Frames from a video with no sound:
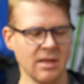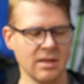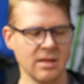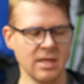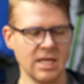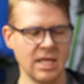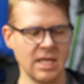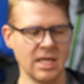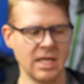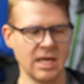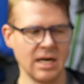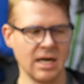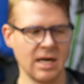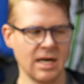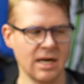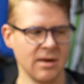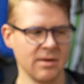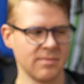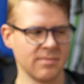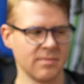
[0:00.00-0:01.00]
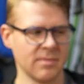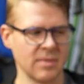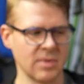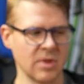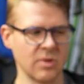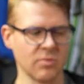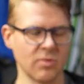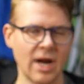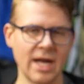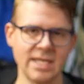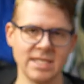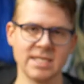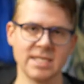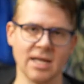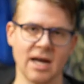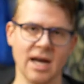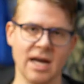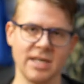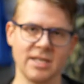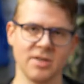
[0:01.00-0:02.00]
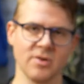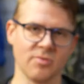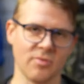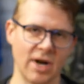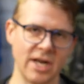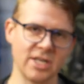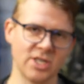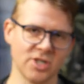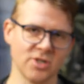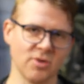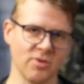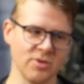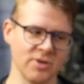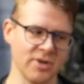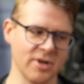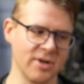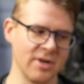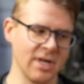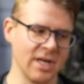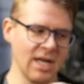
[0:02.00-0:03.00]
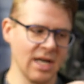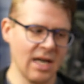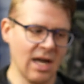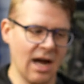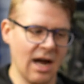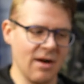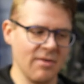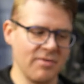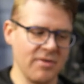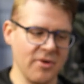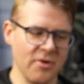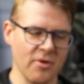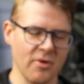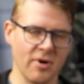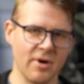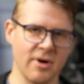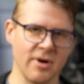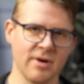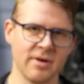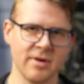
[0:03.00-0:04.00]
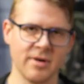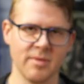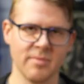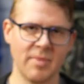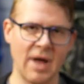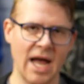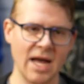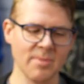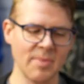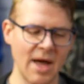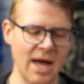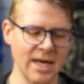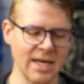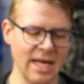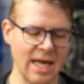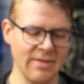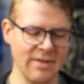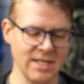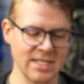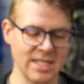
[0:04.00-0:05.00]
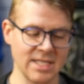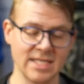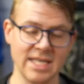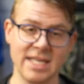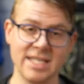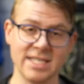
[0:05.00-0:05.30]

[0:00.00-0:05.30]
the uh, the right side, your right shoulder of your backpack, and this is